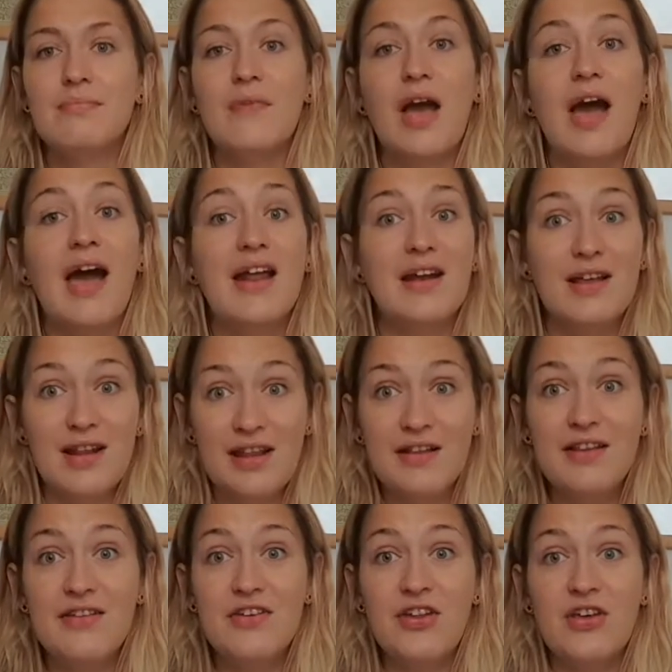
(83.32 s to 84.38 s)
And I
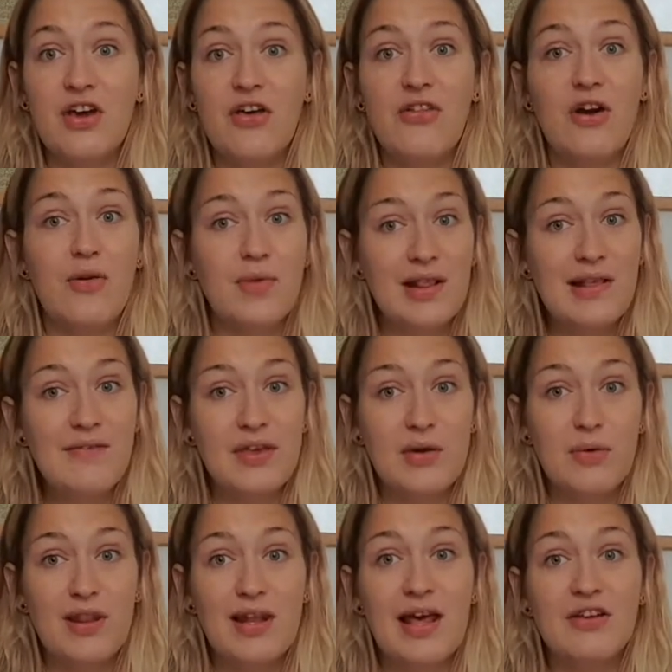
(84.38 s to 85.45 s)
lent it to the girl that I was living
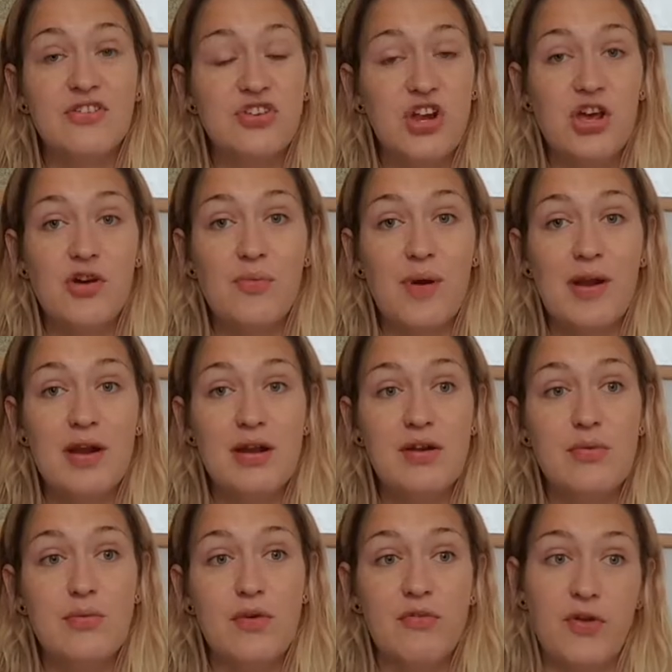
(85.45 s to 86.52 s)
with last year when
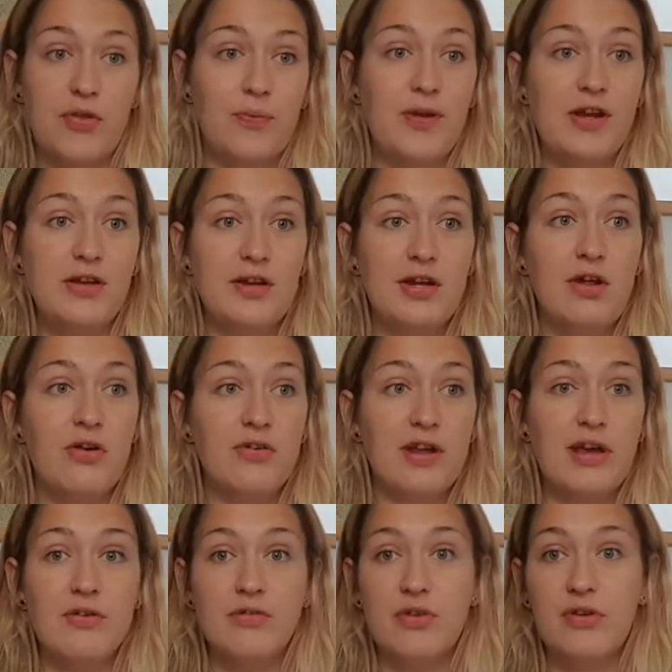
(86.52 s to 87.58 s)
we first went into
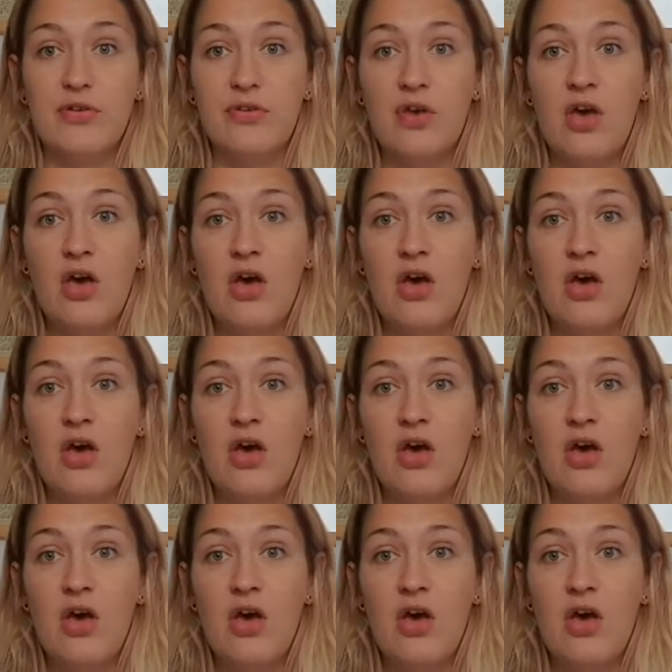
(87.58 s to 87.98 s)
lockdown, because